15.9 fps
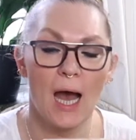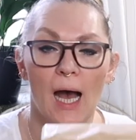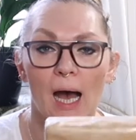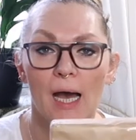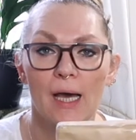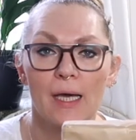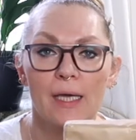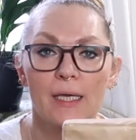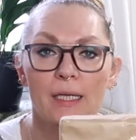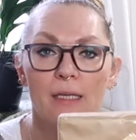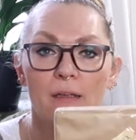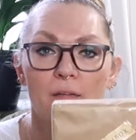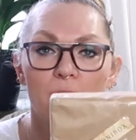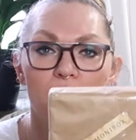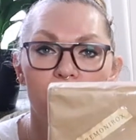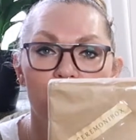
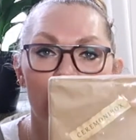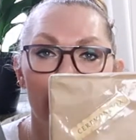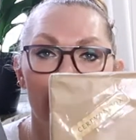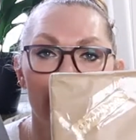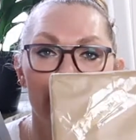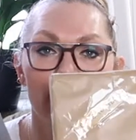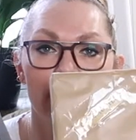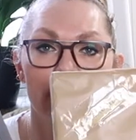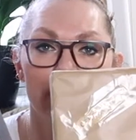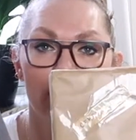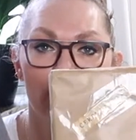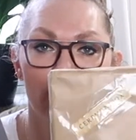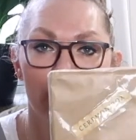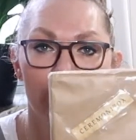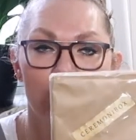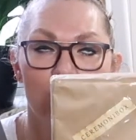I found this one
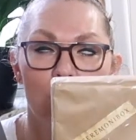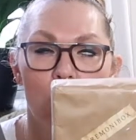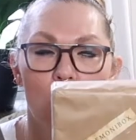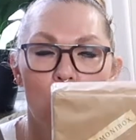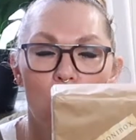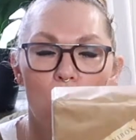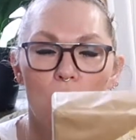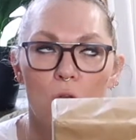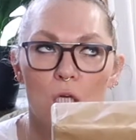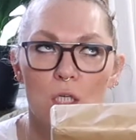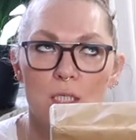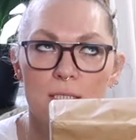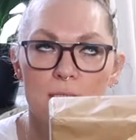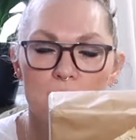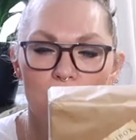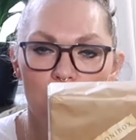after long
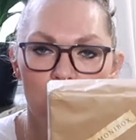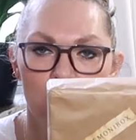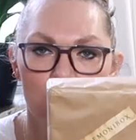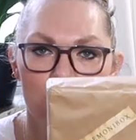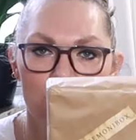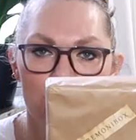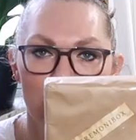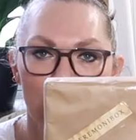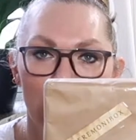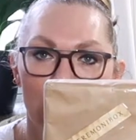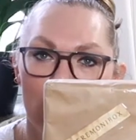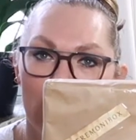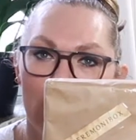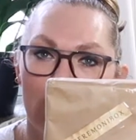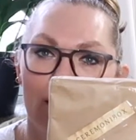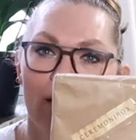search,
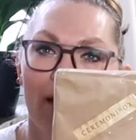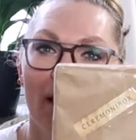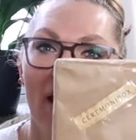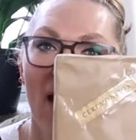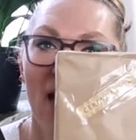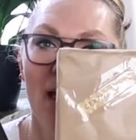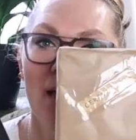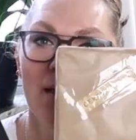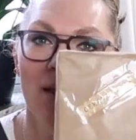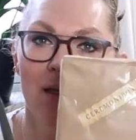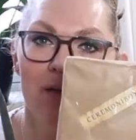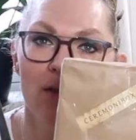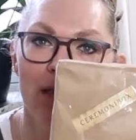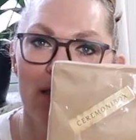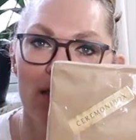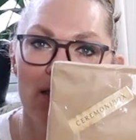and
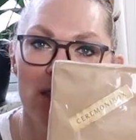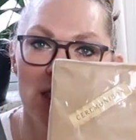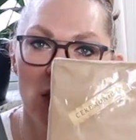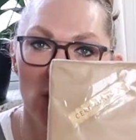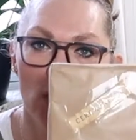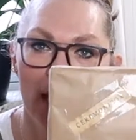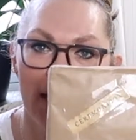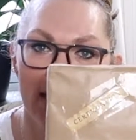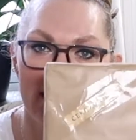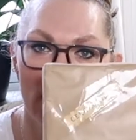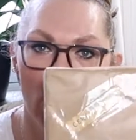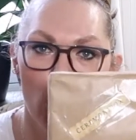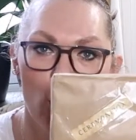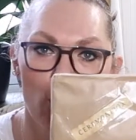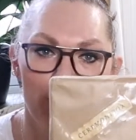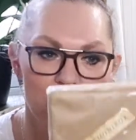here it is. So let's
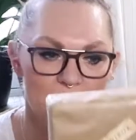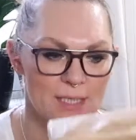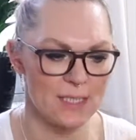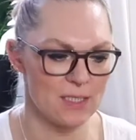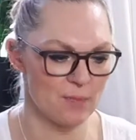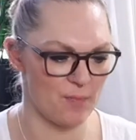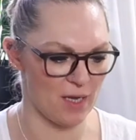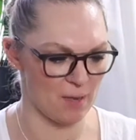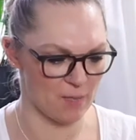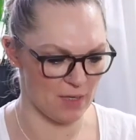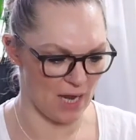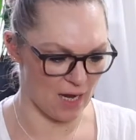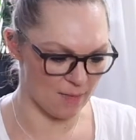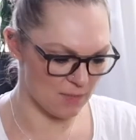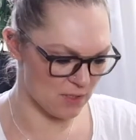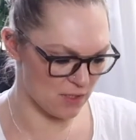open this baby.
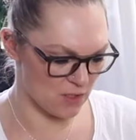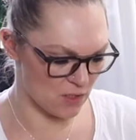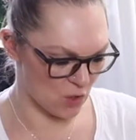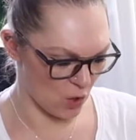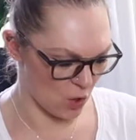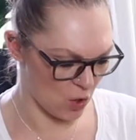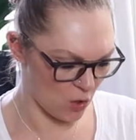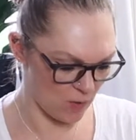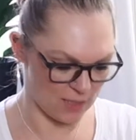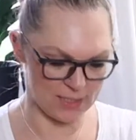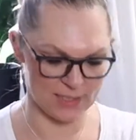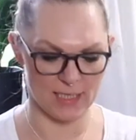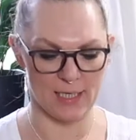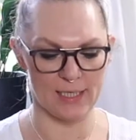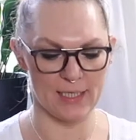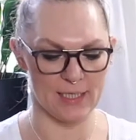I'm so
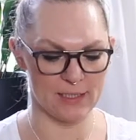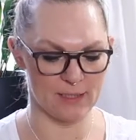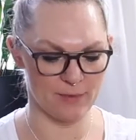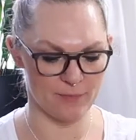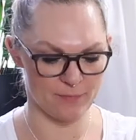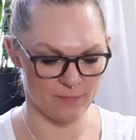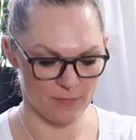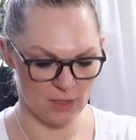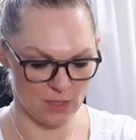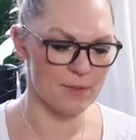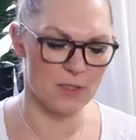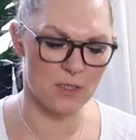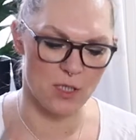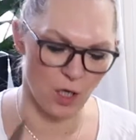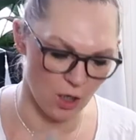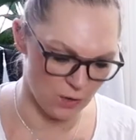excited. I'm
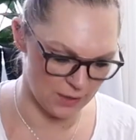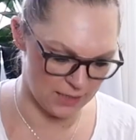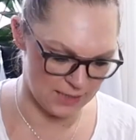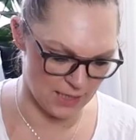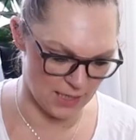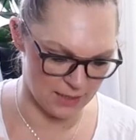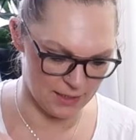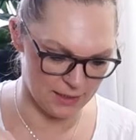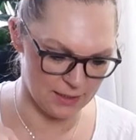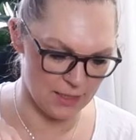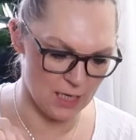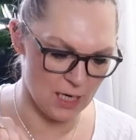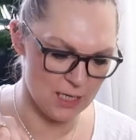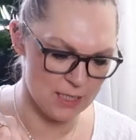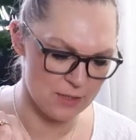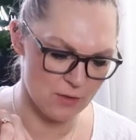so excited,
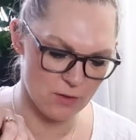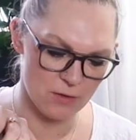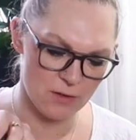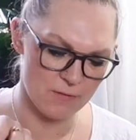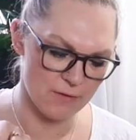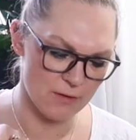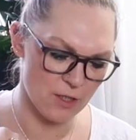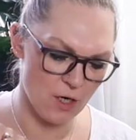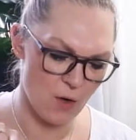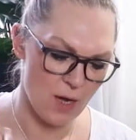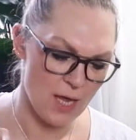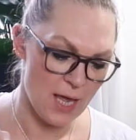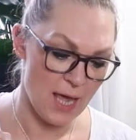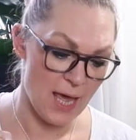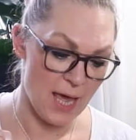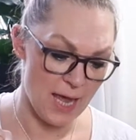guys, you don't even know.
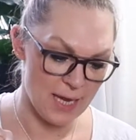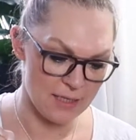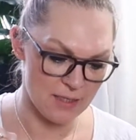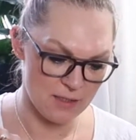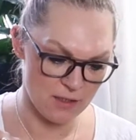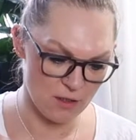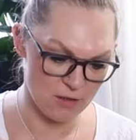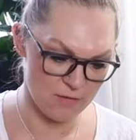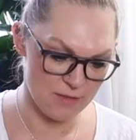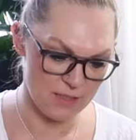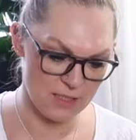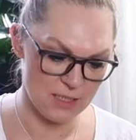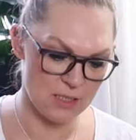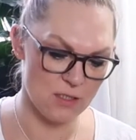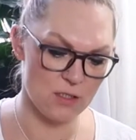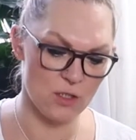And the service
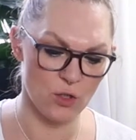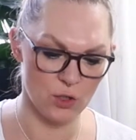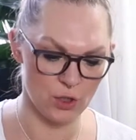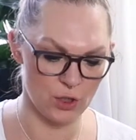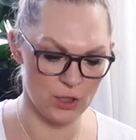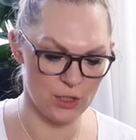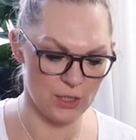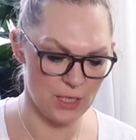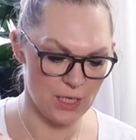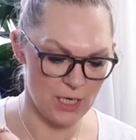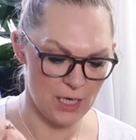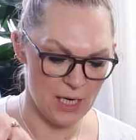is so good.